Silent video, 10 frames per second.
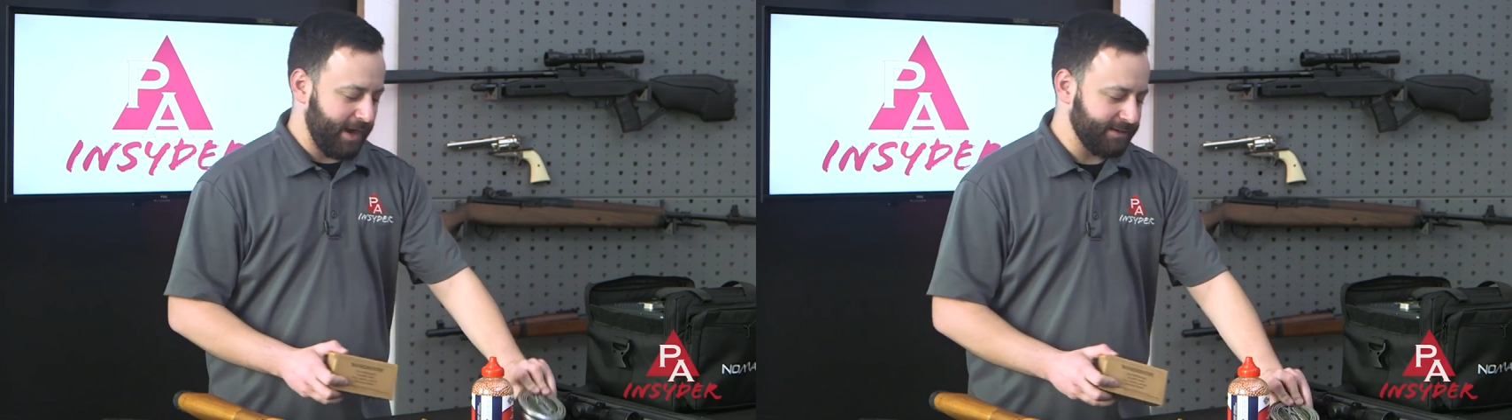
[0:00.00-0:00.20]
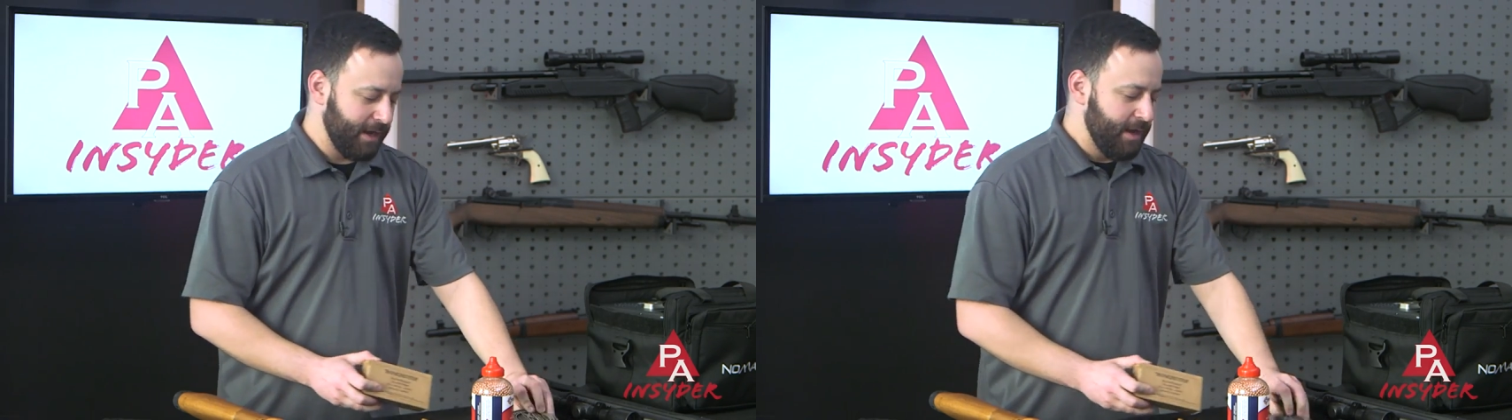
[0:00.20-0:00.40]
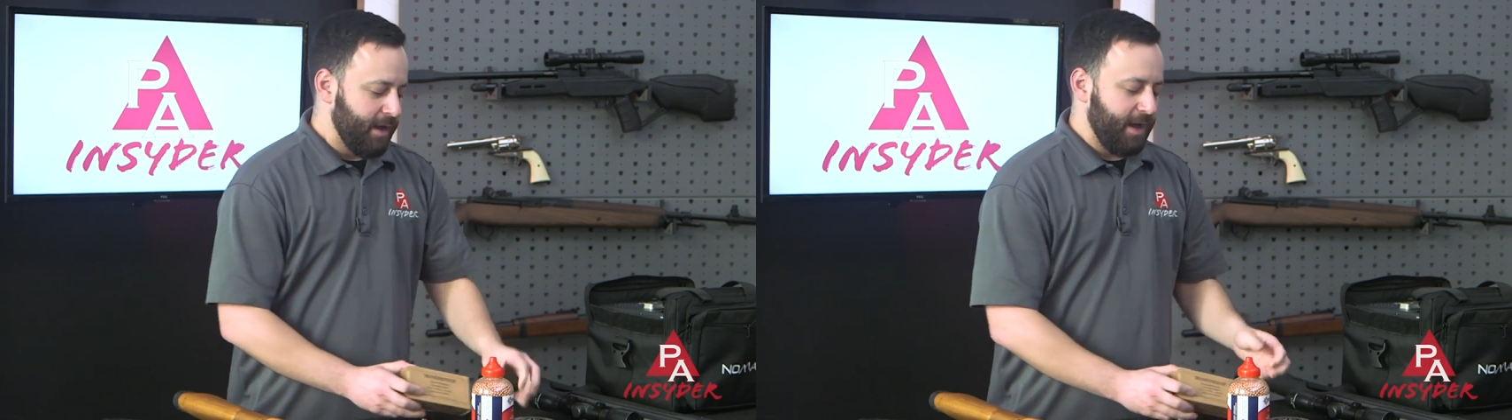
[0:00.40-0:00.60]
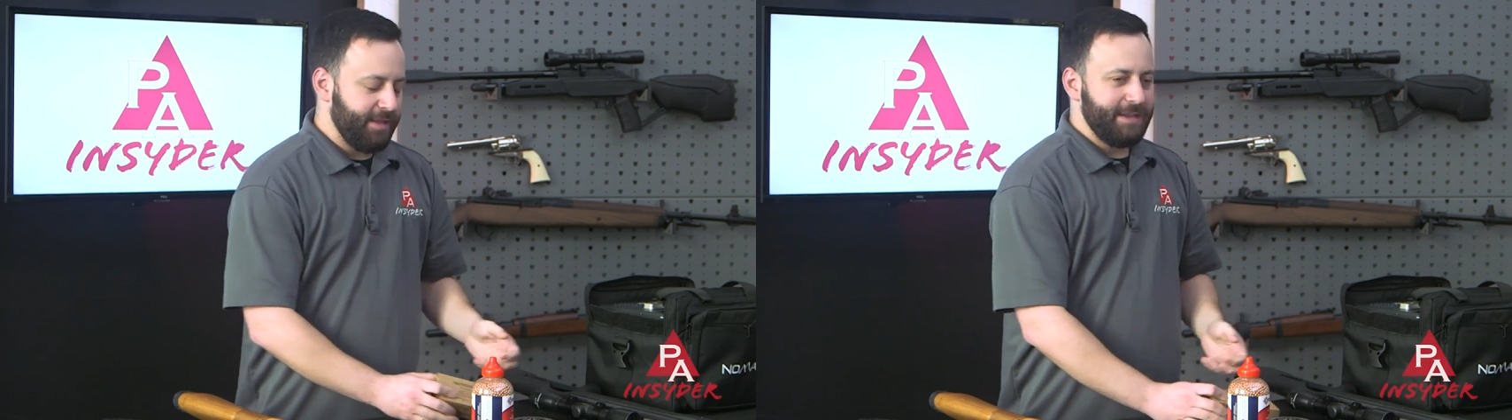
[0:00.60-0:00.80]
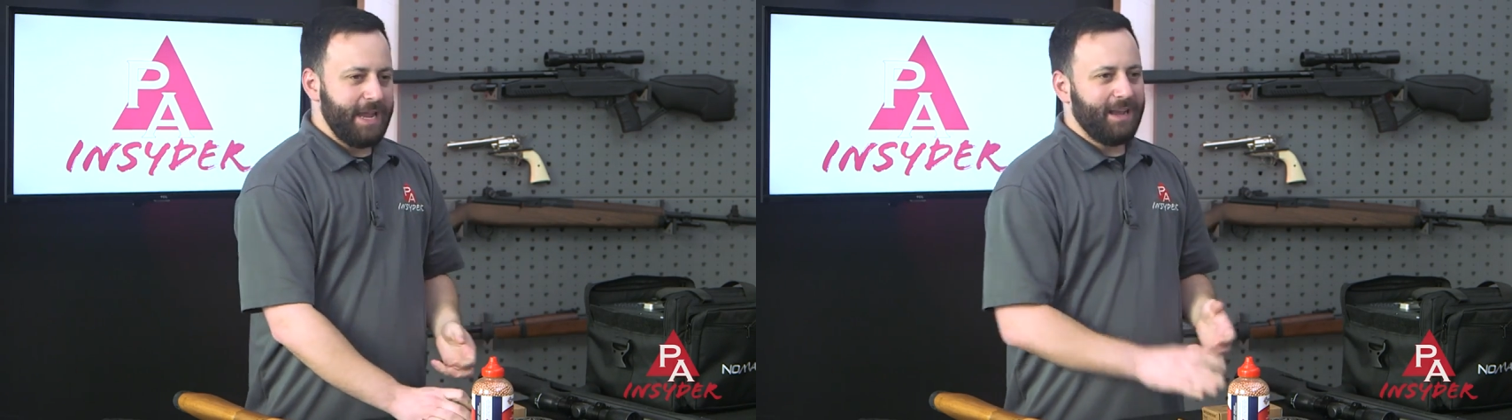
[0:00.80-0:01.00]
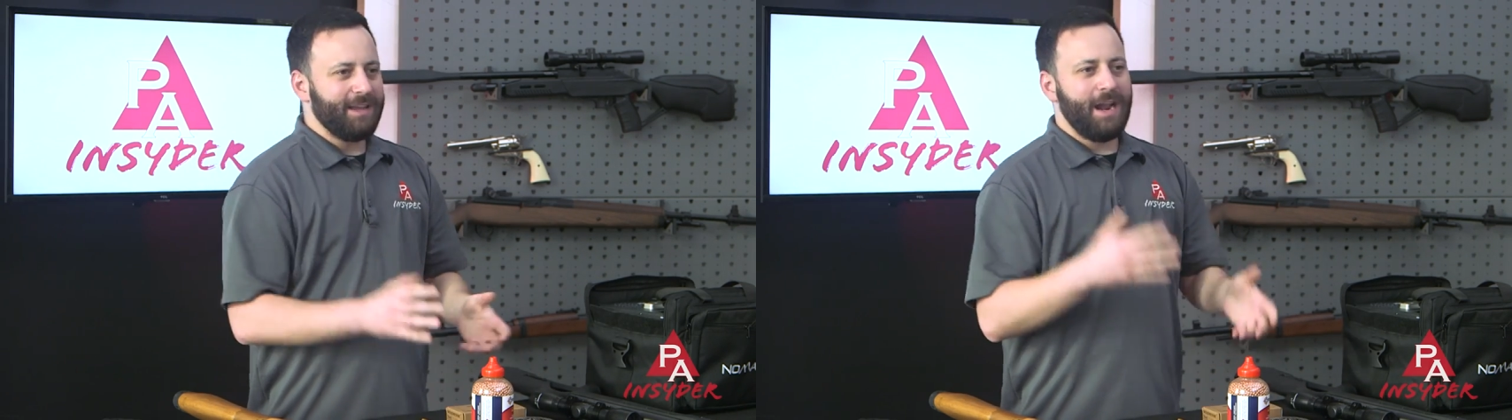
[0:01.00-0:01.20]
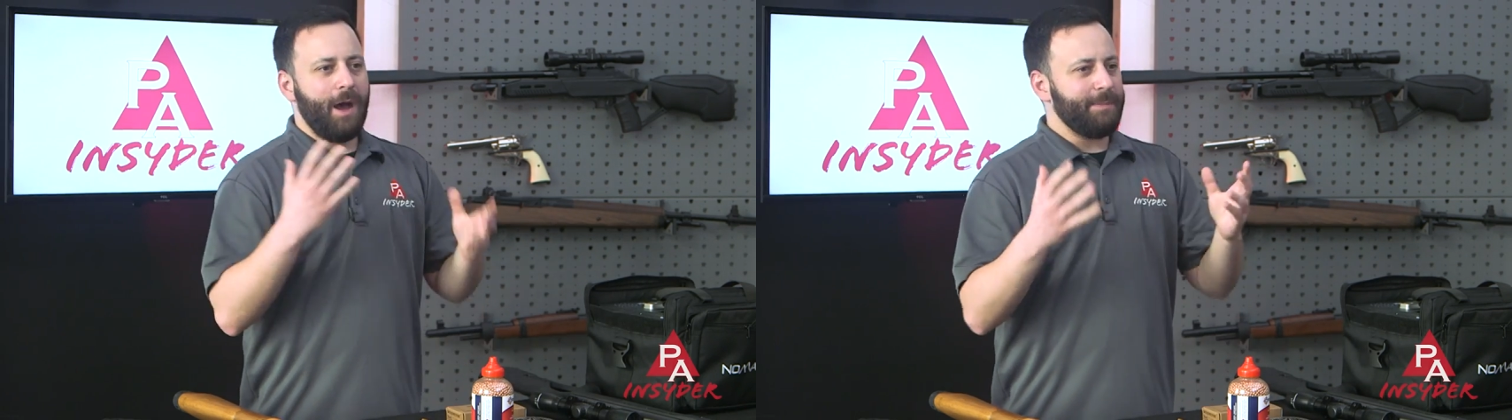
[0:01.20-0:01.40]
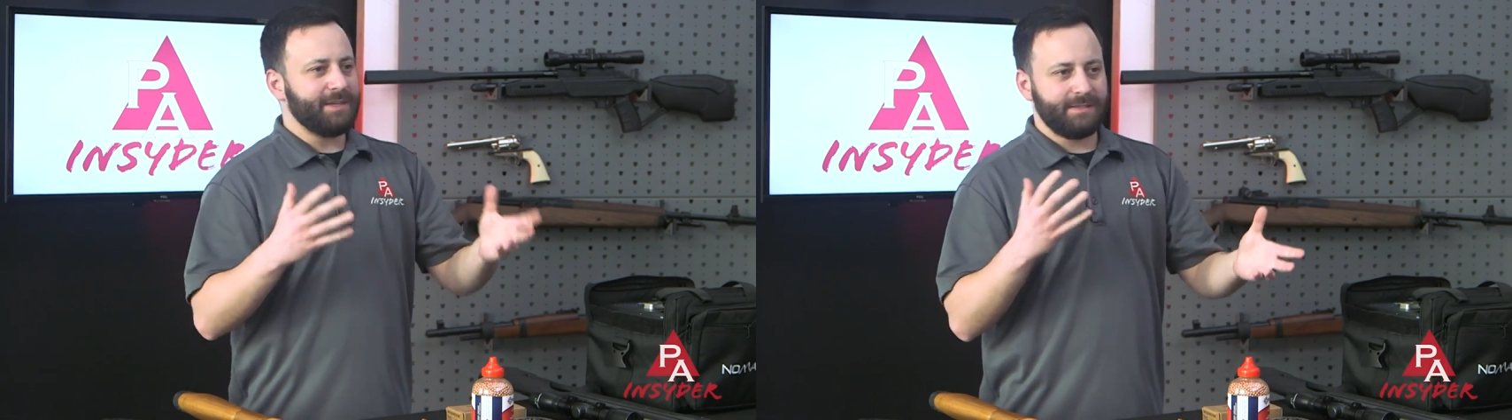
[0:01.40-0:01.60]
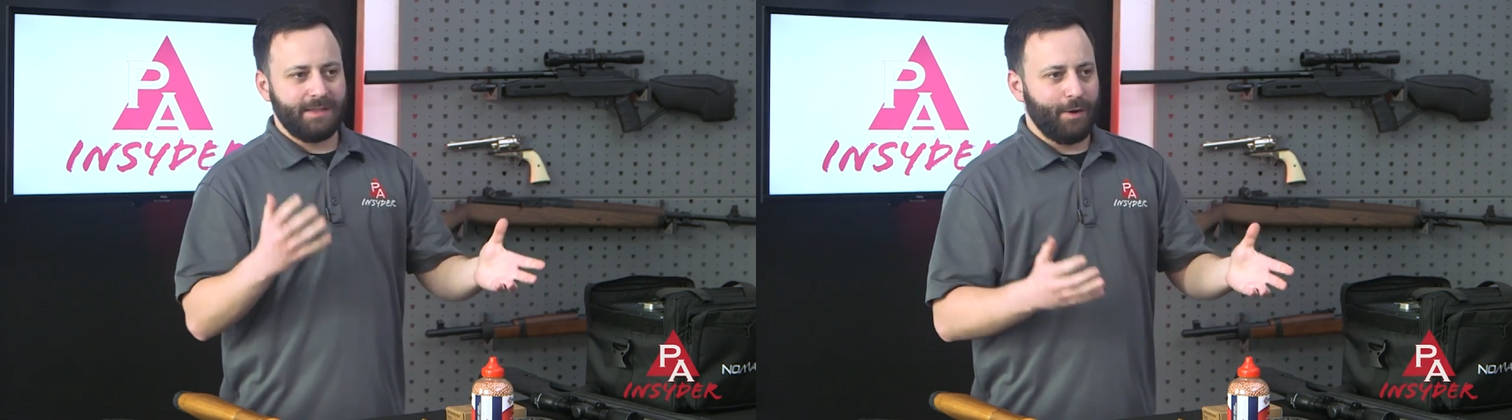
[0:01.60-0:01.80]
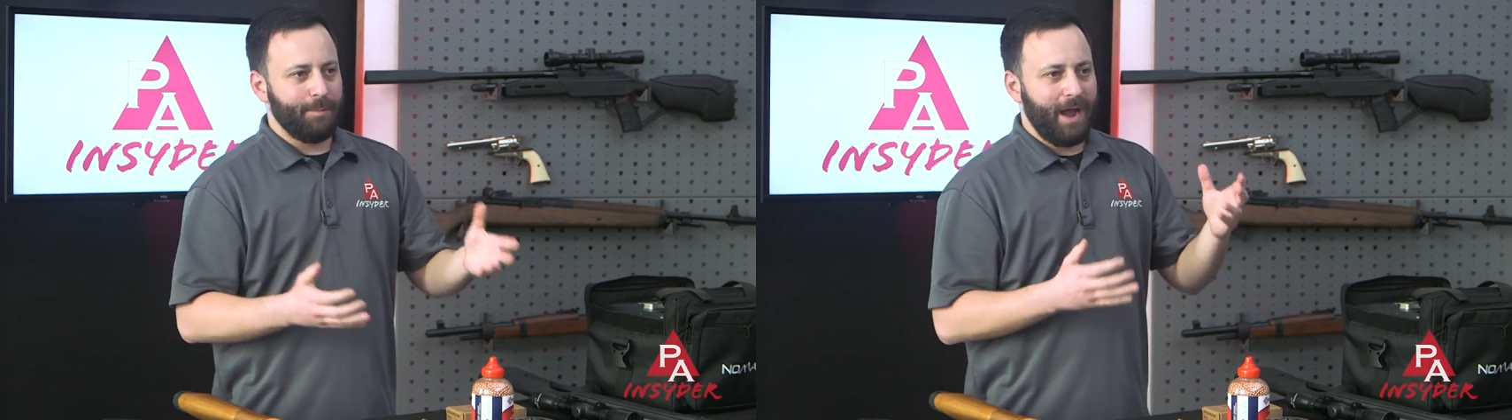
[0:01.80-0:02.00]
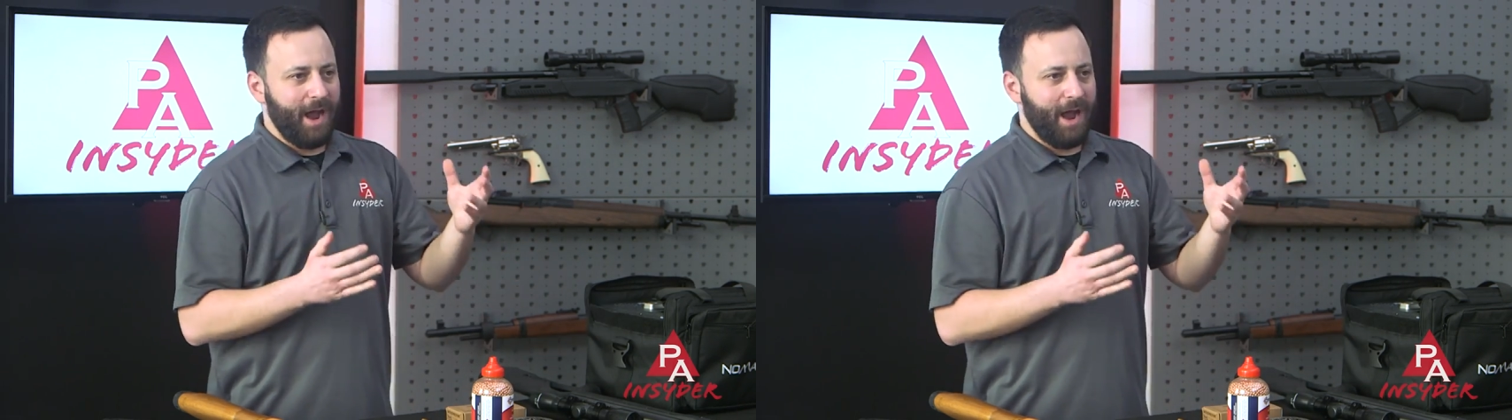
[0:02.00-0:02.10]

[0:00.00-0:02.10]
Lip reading: guys. The economics there